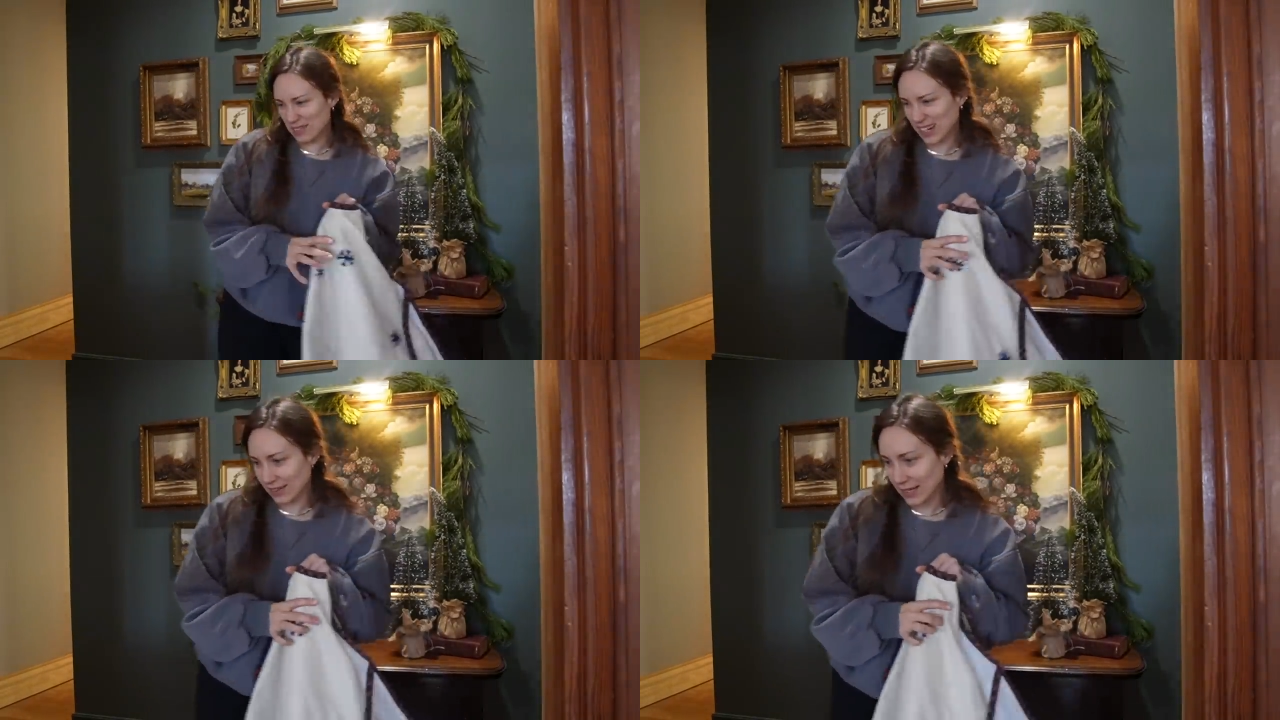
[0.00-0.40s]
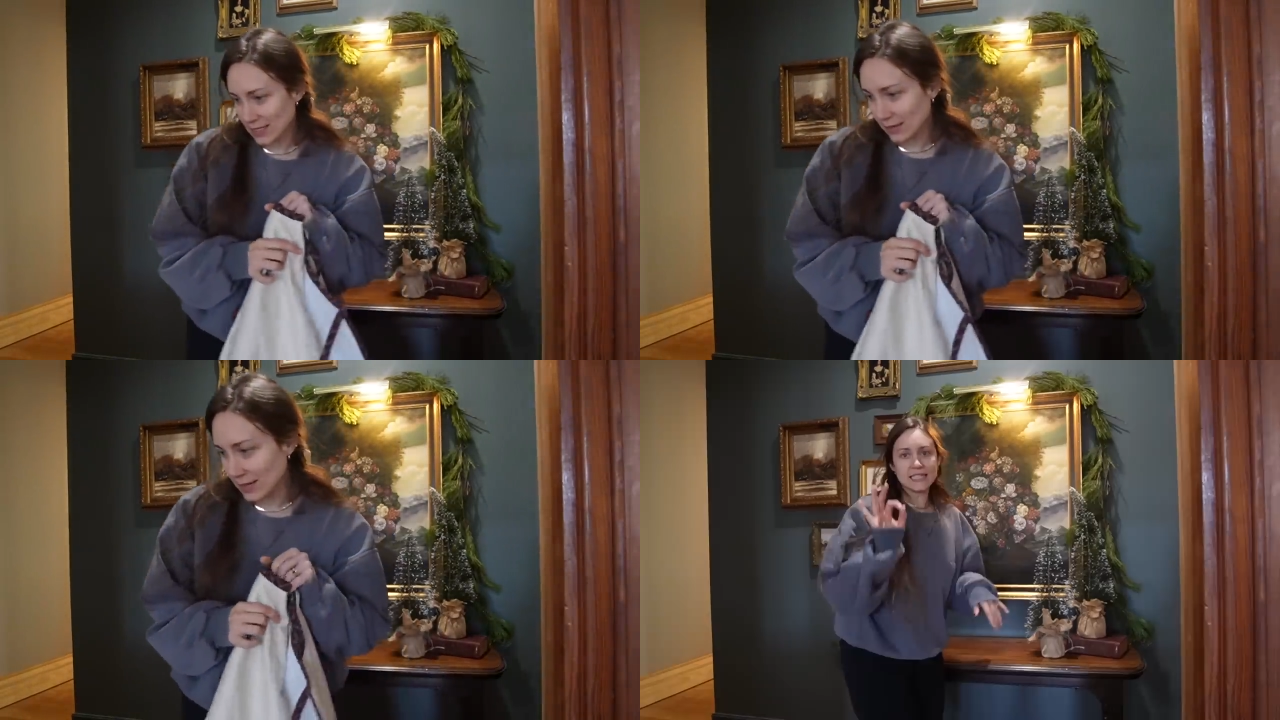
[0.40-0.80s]
but I don't think
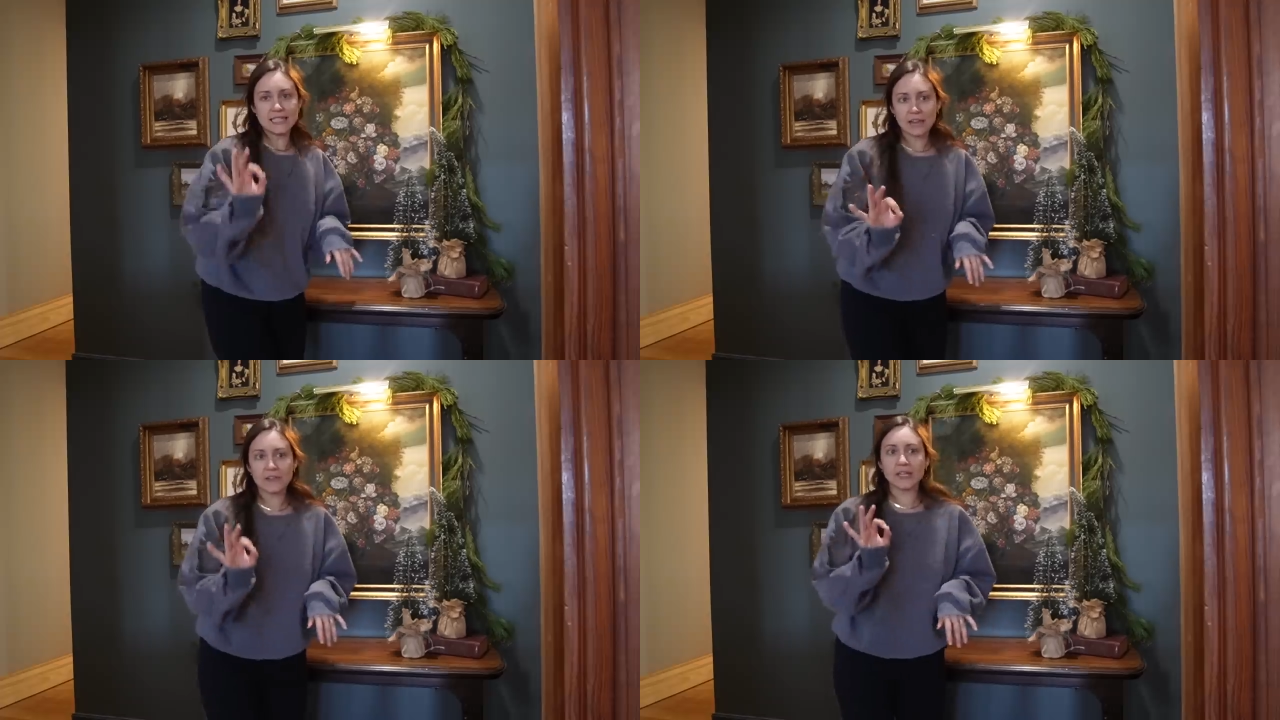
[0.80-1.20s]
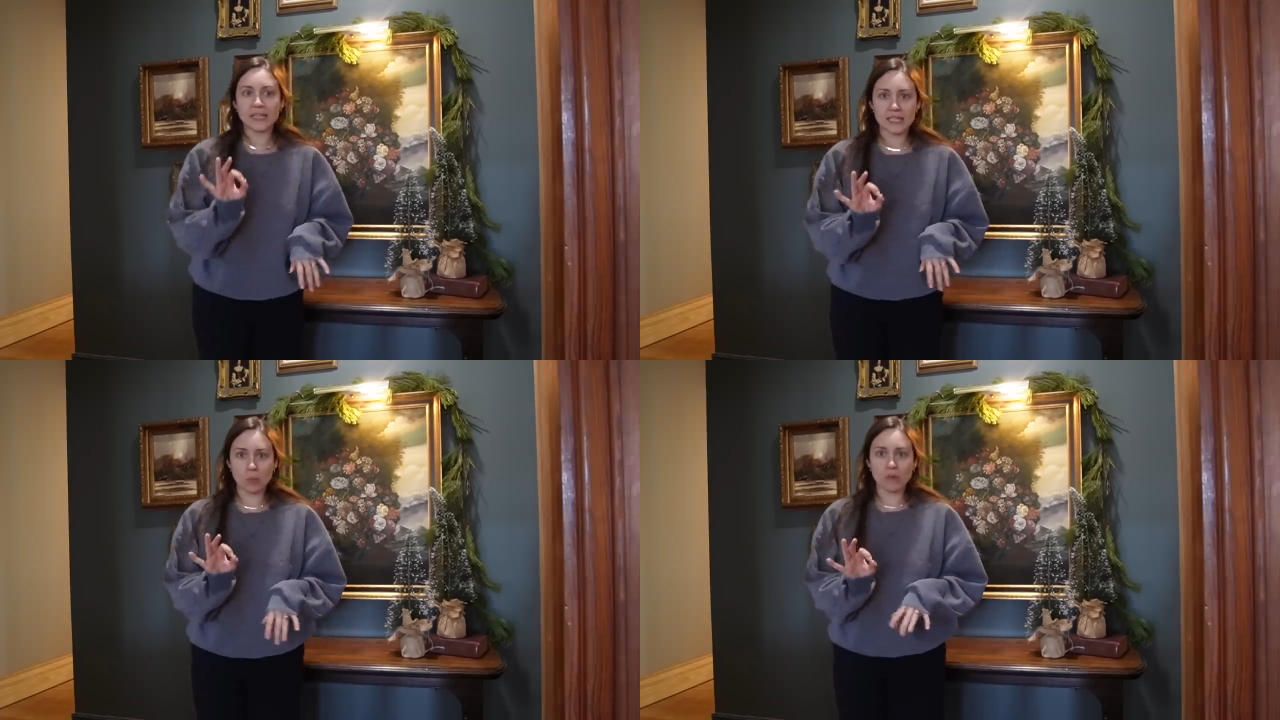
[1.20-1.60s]
so. Definitely
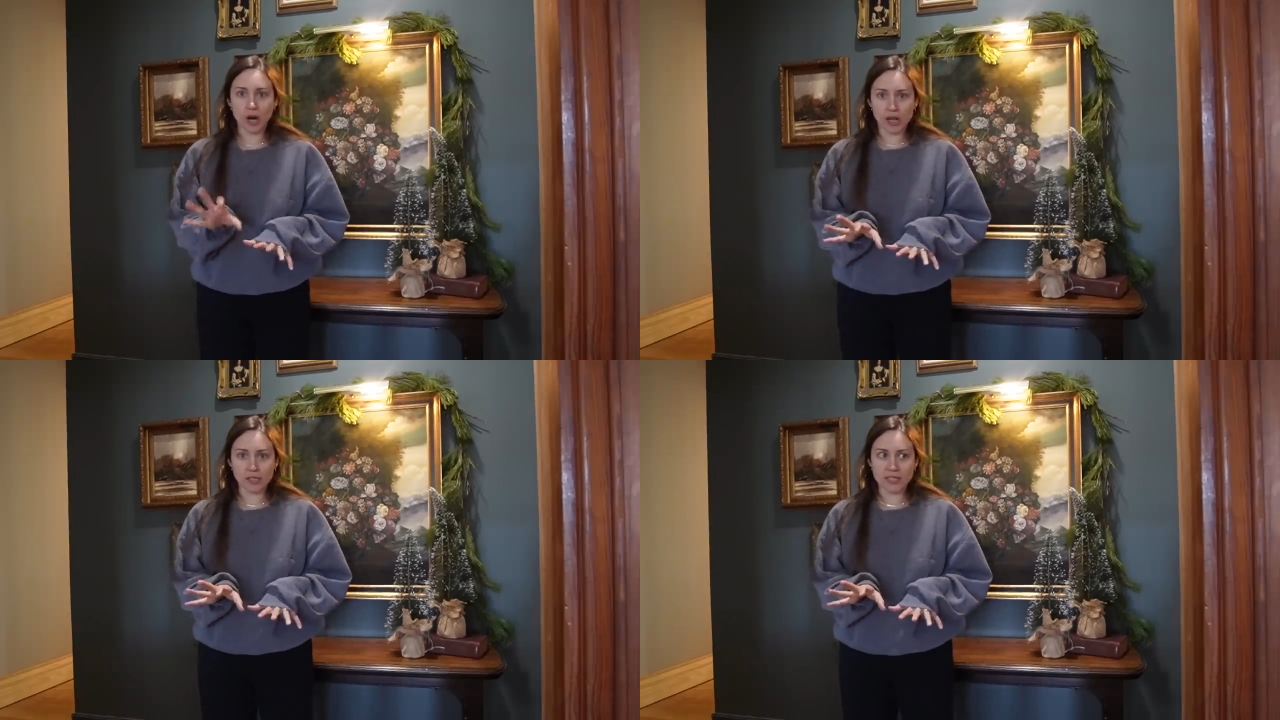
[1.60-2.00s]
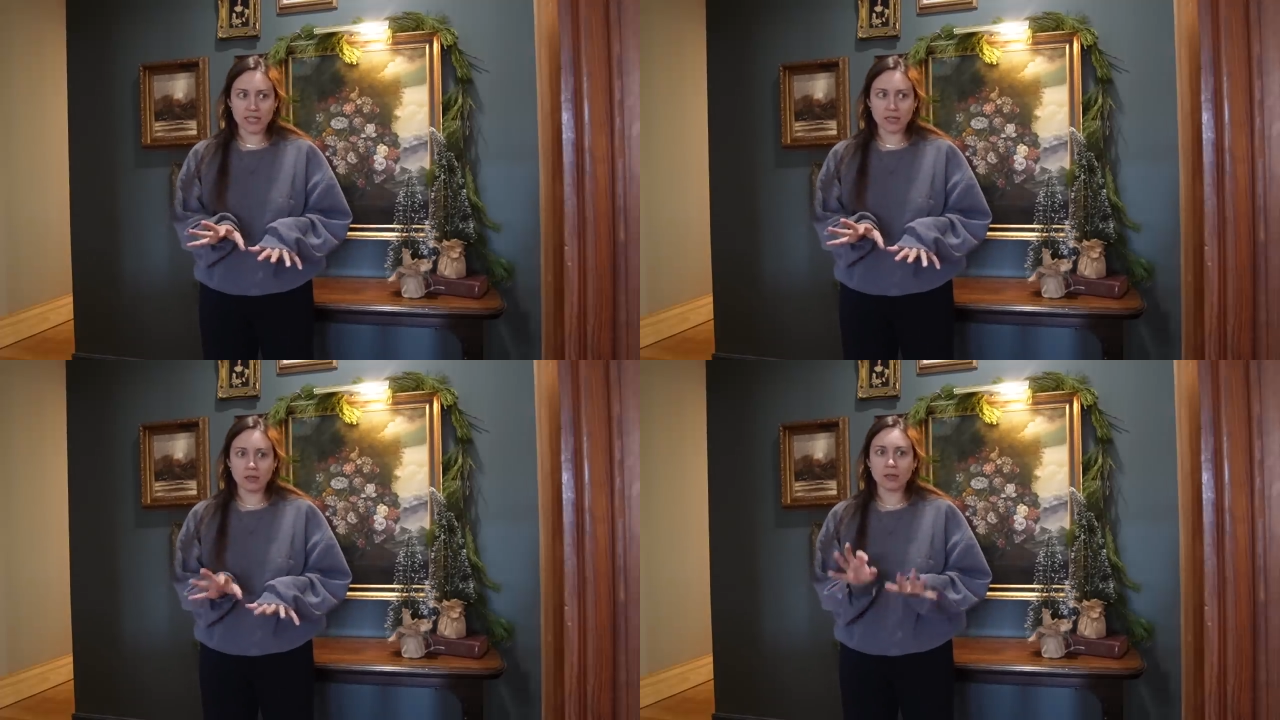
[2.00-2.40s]
some of our
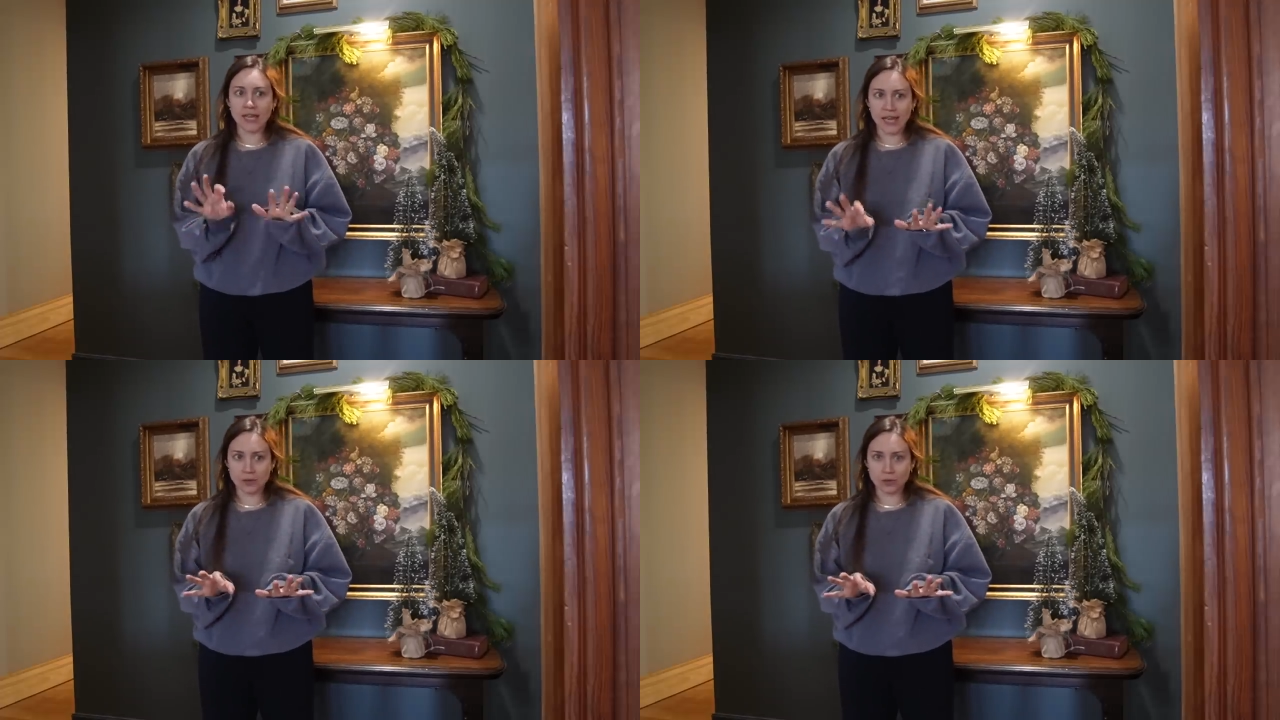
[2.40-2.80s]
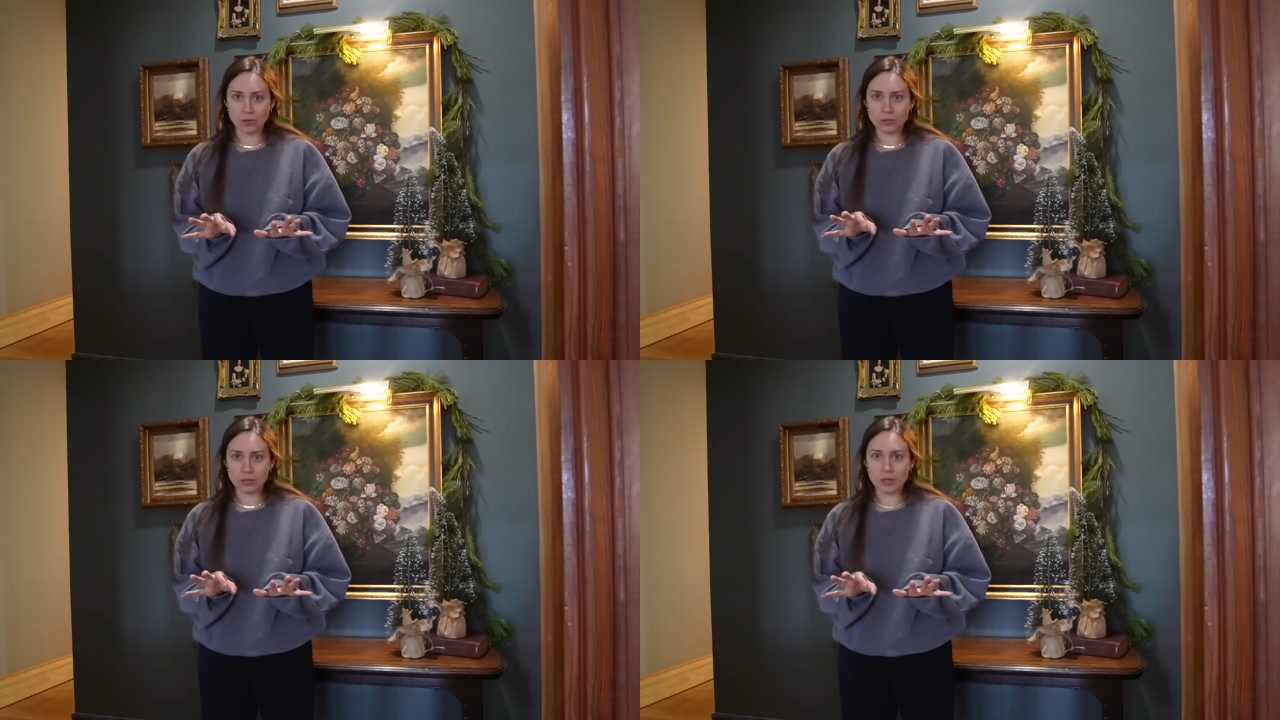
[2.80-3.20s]
LED
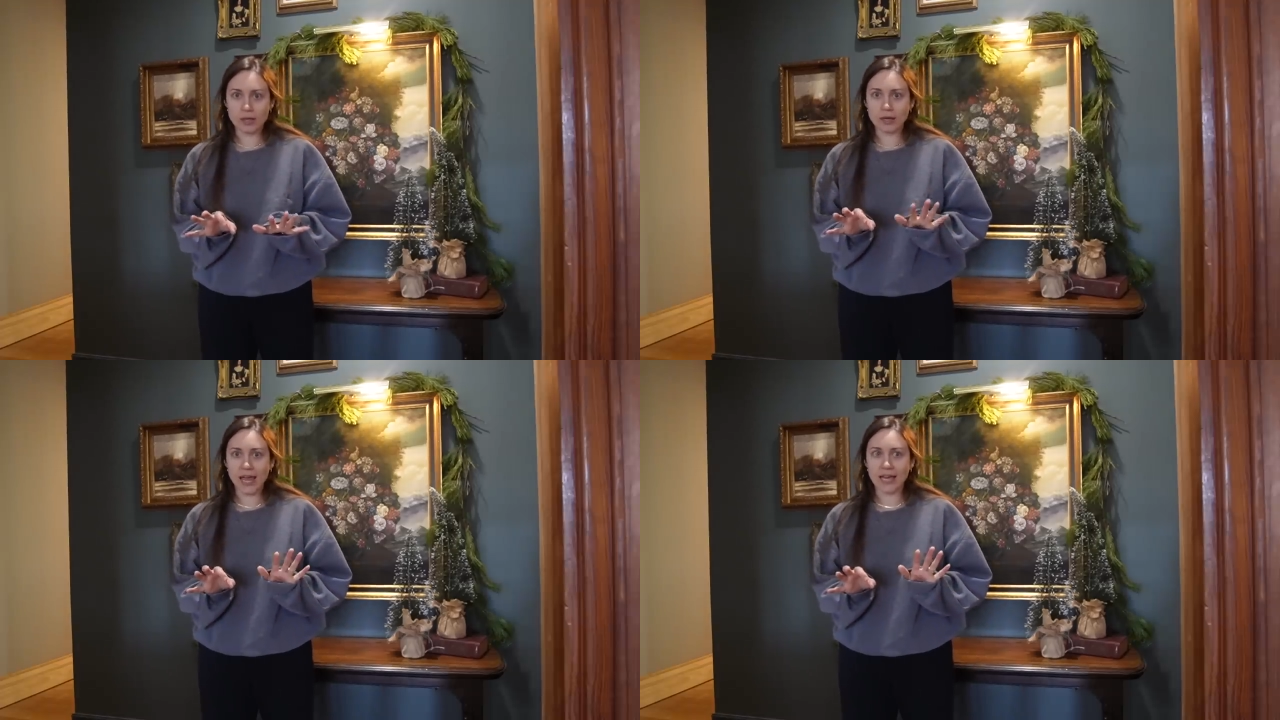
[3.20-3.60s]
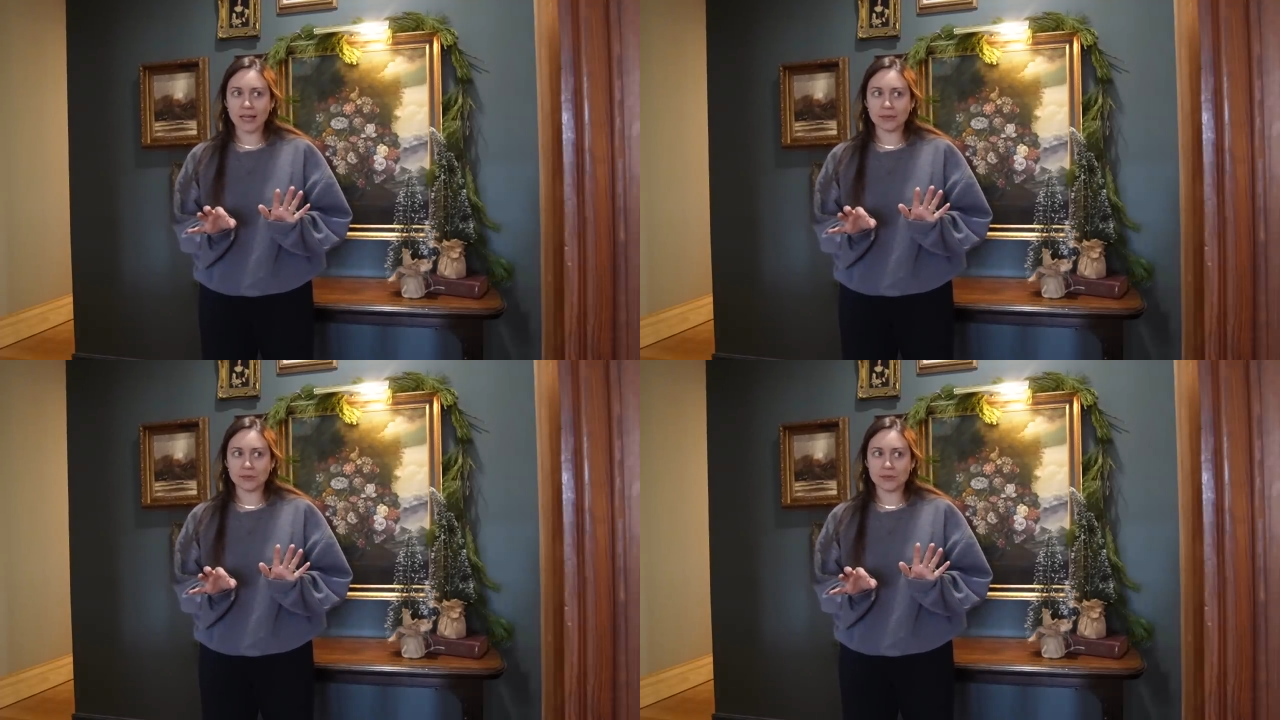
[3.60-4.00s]
candles
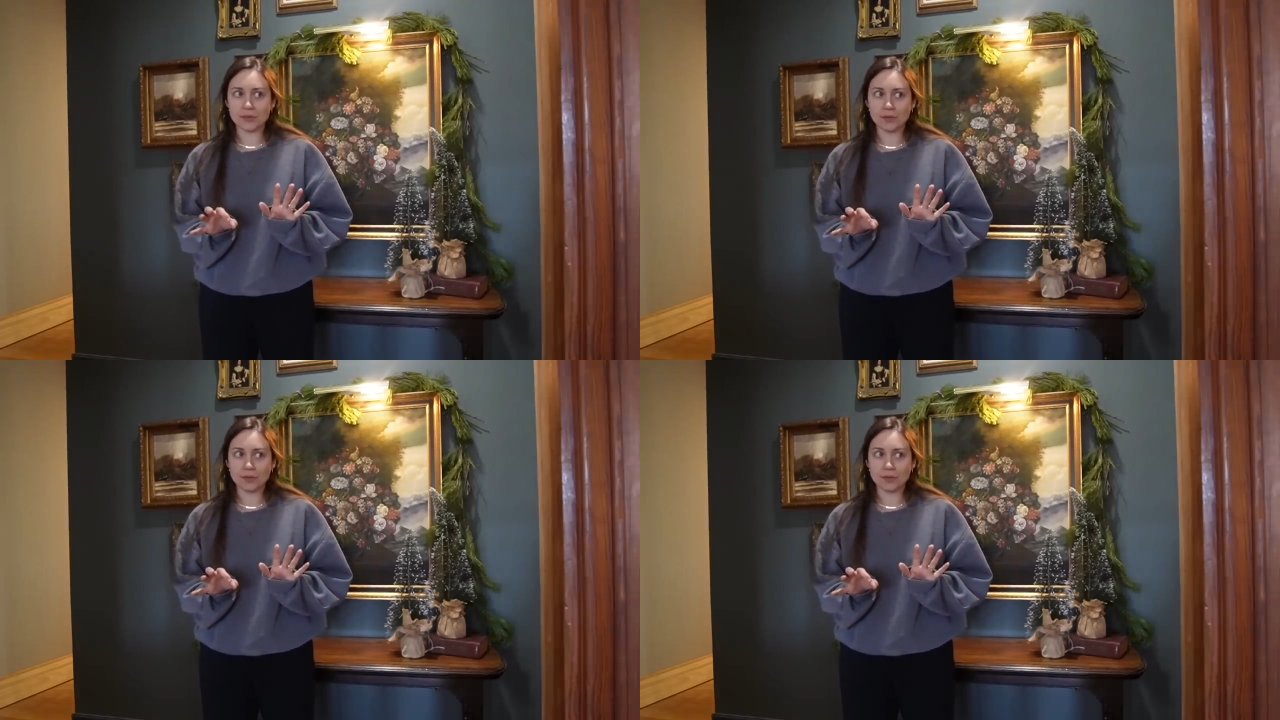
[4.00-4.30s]
and